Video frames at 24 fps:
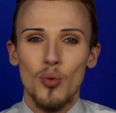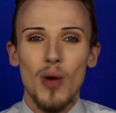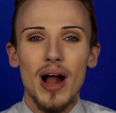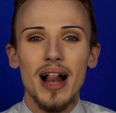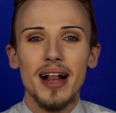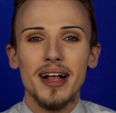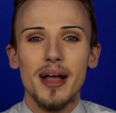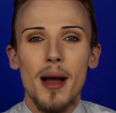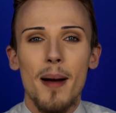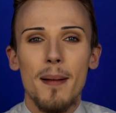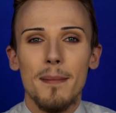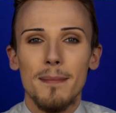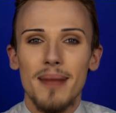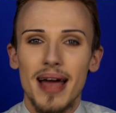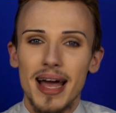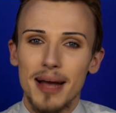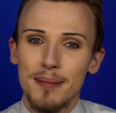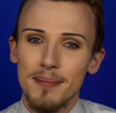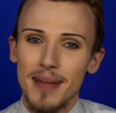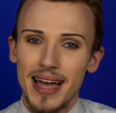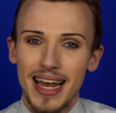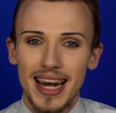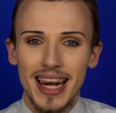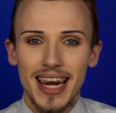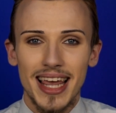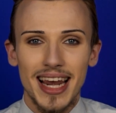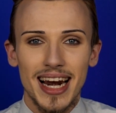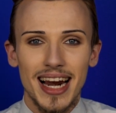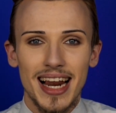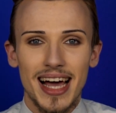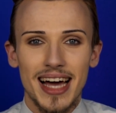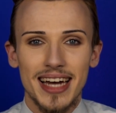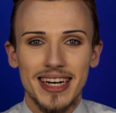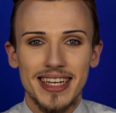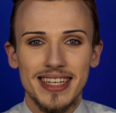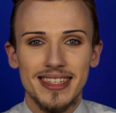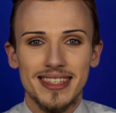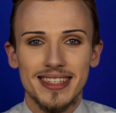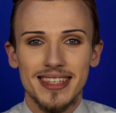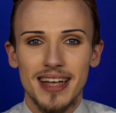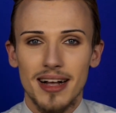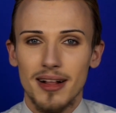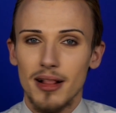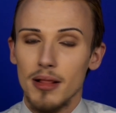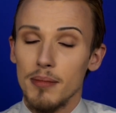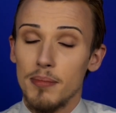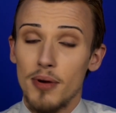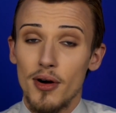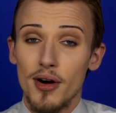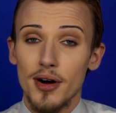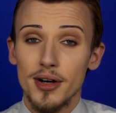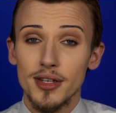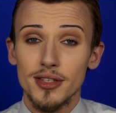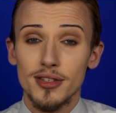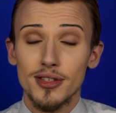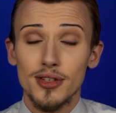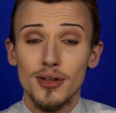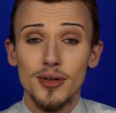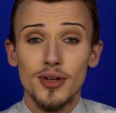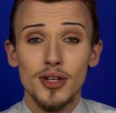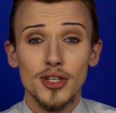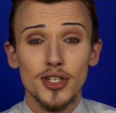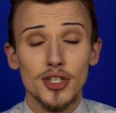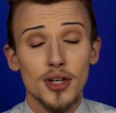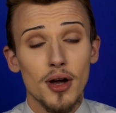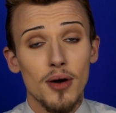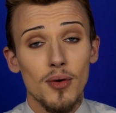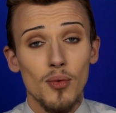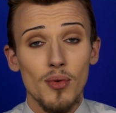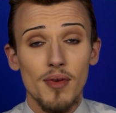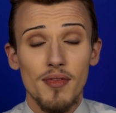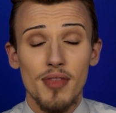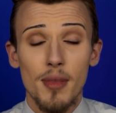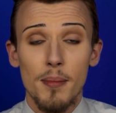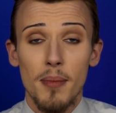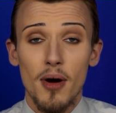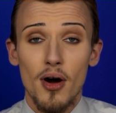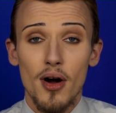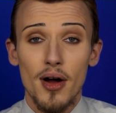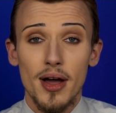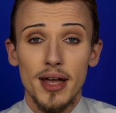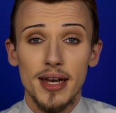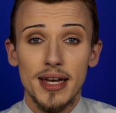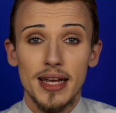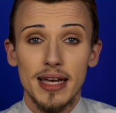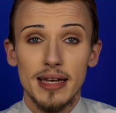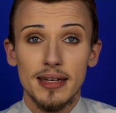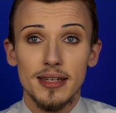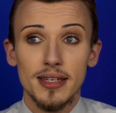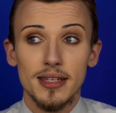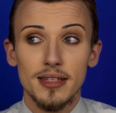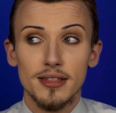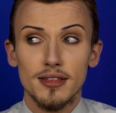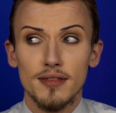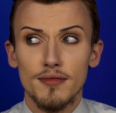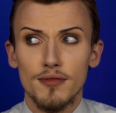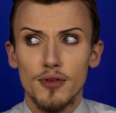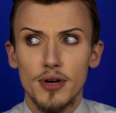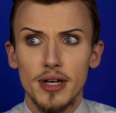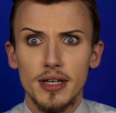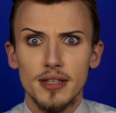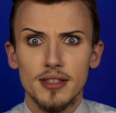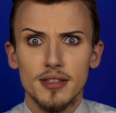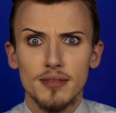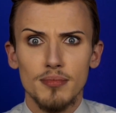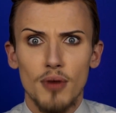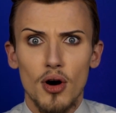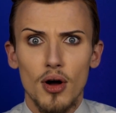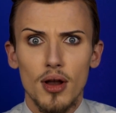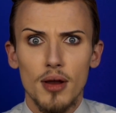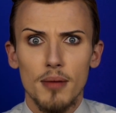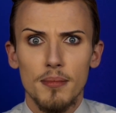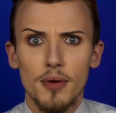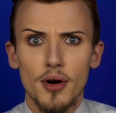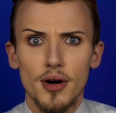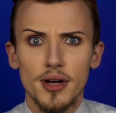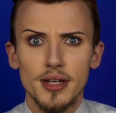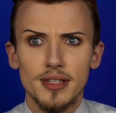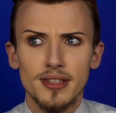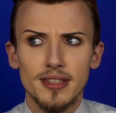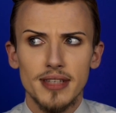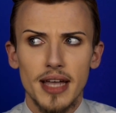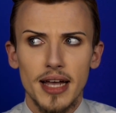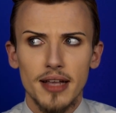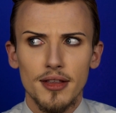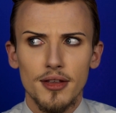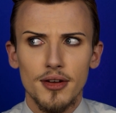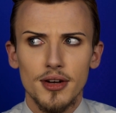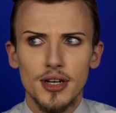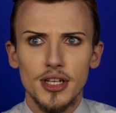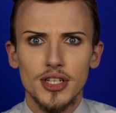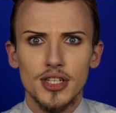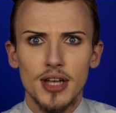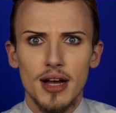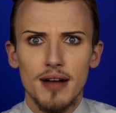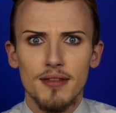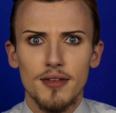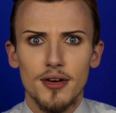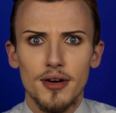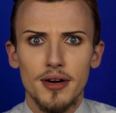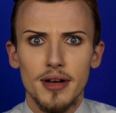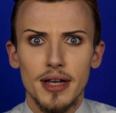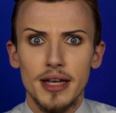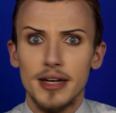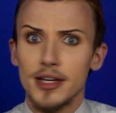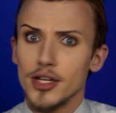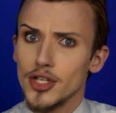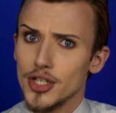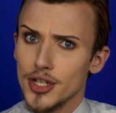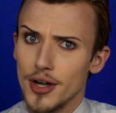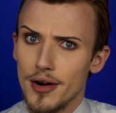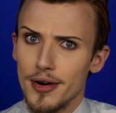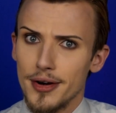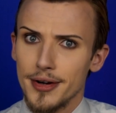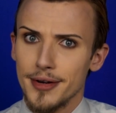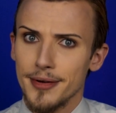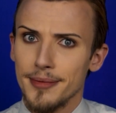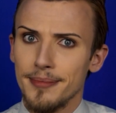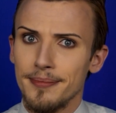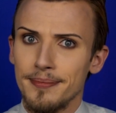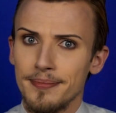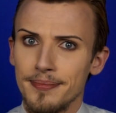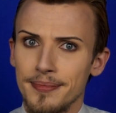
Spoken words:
Welcome back, my little honeysucklepaws, to the show with the boy that is 3 smaller boys stacked on each other in a shirt.